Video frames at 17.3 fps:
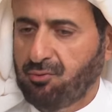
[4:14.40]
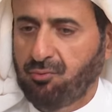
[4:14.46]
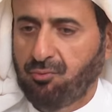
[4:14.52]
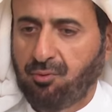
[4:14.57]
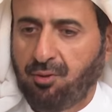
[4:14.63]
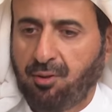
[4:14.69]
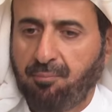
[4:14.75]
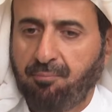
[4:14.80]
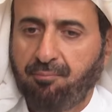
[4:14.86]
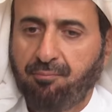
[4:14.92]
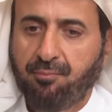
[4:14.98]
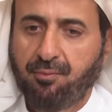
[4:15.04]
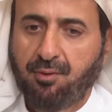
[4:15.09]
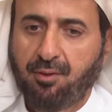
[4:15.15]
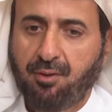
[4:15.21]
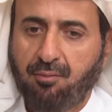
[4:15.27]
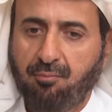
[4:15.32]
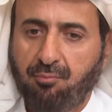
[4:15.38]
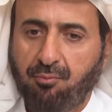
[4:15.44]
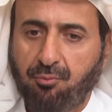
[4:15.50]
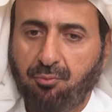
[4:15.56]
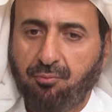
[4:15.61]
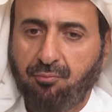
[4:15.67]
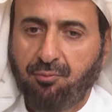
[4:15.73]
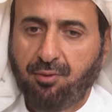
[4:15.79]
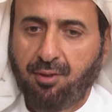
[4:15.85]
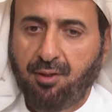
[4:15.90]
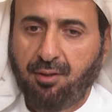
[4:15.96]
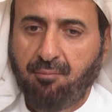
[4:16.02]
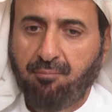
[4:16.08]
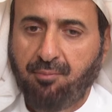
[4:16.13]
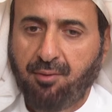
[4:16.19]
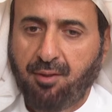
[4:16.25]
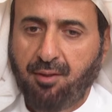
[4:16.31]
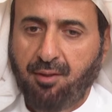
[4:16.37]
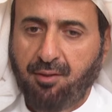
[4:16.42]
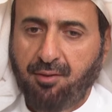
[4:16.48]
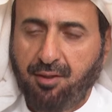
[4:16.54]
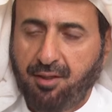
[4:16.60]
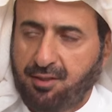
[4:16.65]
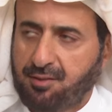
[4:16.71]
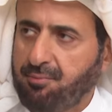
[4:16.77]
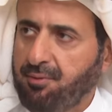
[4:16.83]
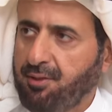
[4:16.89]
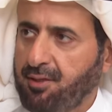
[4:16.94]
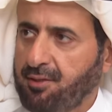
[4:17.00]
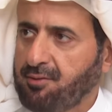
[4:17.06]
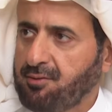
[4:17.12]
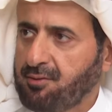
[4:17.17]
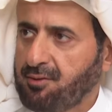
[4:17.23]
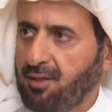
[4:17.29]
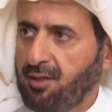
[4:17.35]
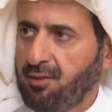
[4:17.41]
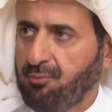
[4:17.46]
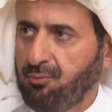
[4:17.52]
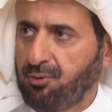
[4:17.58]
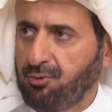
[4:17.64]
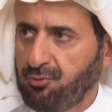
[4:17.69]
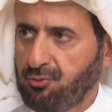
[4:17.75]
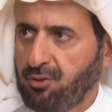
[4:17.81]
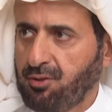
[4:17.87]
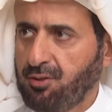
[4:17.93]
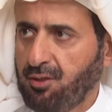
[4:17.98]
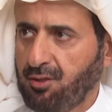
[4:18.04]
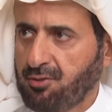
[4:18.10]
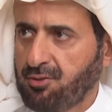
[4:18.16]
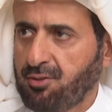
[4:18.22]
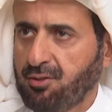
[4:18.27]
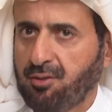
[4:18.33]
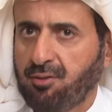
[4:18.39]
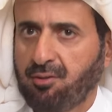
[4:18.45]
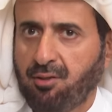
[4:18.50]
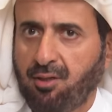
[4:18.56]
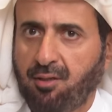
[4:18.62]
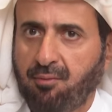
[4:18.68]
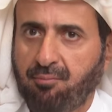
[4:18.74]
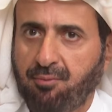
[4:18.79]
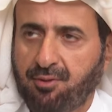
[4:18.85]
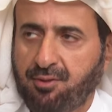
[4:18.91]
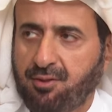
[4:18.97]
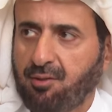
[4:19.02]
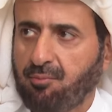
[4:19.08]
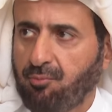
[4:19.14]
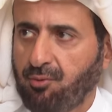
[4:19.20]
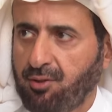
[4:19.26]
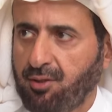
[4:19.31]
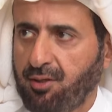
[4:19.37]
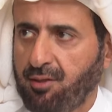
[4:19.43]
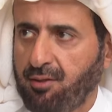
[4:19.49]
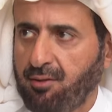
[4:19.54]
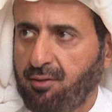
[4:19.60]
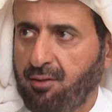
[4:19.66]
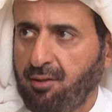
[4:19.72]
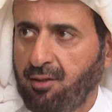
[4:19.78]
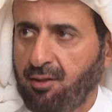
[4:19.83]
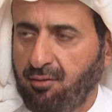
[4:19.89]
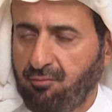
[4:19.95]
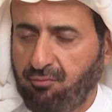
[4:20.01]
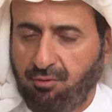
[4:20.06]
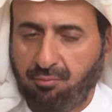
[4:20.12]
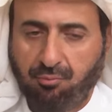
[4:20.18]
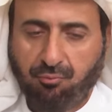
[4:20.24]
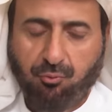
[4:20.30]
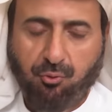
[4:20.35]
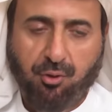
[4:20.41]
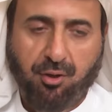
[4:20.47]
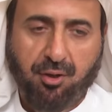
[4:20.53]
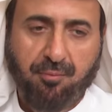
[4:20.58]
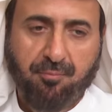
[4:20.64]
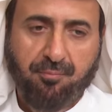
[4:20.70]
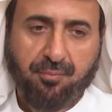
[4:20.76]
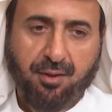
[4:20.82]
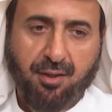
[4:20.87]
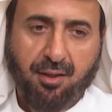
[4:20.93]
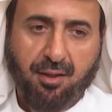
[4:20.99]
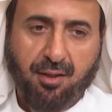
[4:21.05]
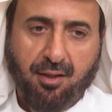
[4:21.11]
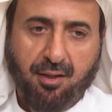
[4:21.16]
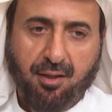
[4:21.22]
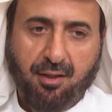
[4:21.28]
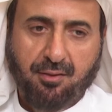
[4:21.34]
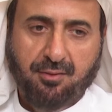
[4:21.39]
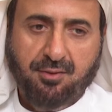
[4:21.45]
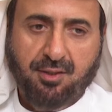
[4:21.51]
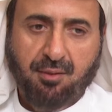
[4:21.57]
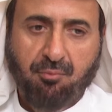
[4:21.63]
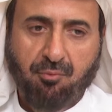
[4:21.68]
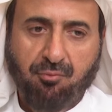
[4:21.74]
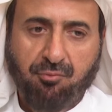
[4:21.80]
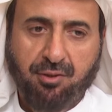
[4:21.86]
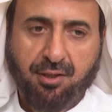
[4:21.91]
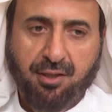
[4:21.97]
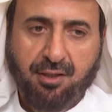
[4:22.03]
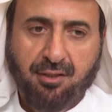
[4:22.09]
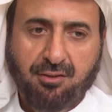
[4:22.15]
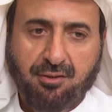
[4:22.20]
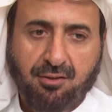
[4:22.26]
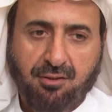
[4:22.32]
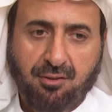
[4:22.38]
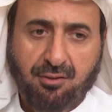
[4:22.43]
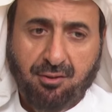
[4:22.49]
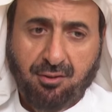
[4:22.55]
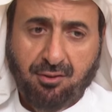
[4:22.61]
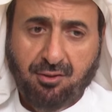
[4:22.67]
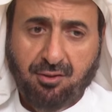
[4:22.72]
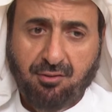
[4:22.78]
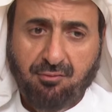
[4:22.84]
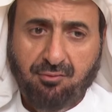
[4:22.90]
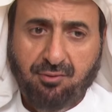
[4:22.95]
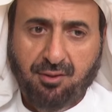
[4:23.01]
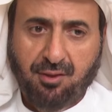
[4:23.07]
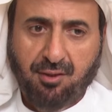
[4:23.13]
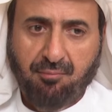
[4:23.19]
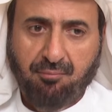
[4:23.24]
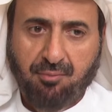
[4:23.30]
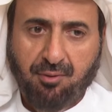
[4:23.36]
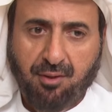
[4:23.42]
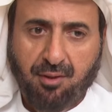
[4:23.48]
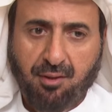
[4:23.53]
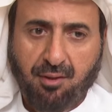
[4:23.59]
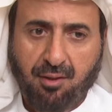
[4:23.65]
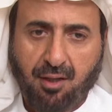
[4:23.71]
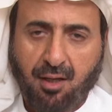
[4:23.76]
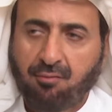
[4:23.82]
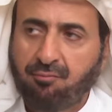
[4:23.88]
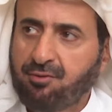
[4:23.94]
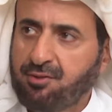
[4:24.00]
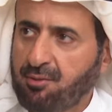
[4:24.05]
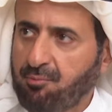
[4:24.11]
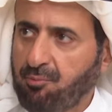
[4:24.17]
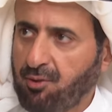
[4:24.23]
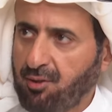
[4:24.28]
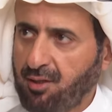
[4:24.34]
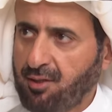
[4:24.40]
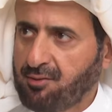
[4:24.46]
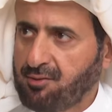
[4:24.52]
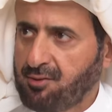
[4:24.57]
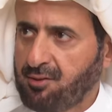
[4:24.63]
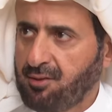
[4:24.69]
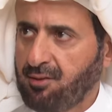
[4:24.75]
to improve the experience, and we used technology this year more than ever before. Yes. Some of the initiatives are visible and